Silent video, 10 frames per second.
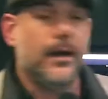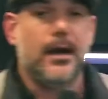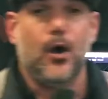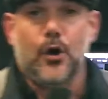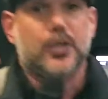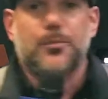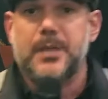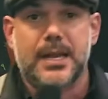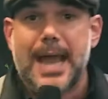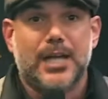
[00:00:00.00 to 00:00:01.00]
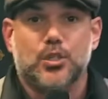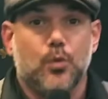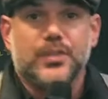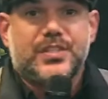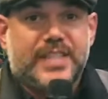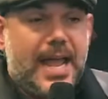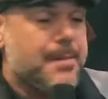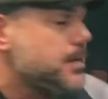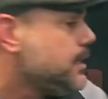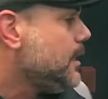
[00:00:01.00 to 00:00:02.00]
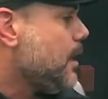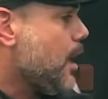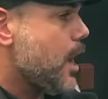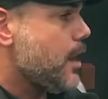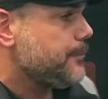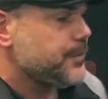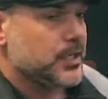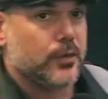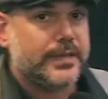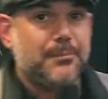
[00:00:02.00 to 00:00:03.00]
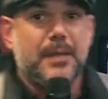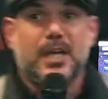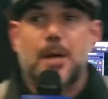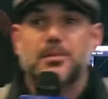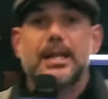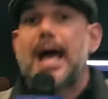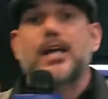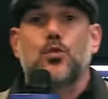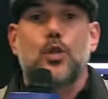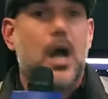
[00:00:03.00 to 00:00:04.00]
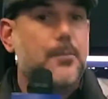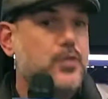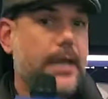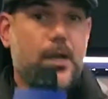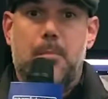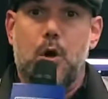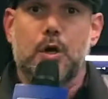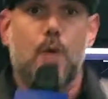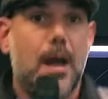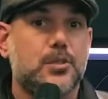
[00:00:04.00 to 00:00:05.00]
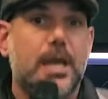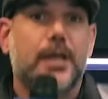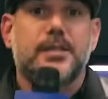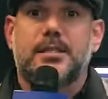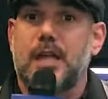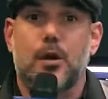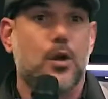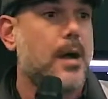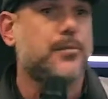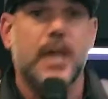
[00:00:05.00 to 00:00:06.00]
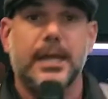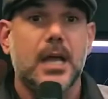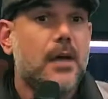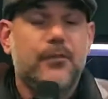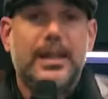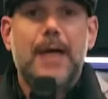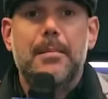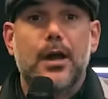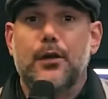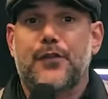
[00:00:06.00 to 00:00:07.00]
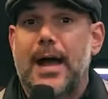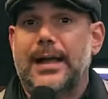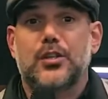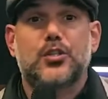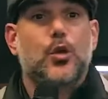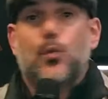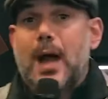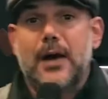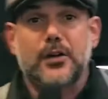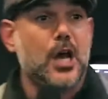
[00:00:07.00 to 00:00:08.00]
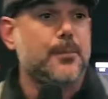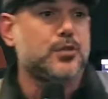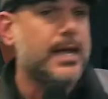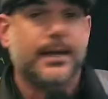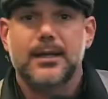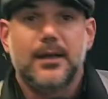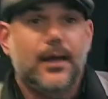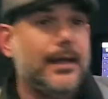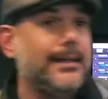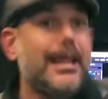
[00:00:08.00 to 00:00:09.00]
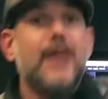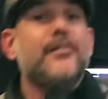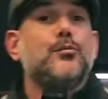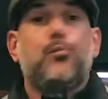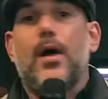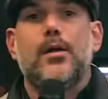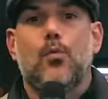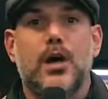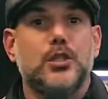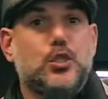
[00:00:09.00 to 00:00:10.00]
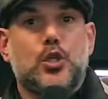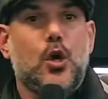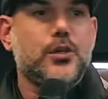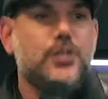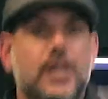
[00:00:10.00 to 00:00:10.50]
or it could be an actual stem, that becomes an actual object, a mono object, a stereo object, for that matter of fact, a surround object, an 11.1 source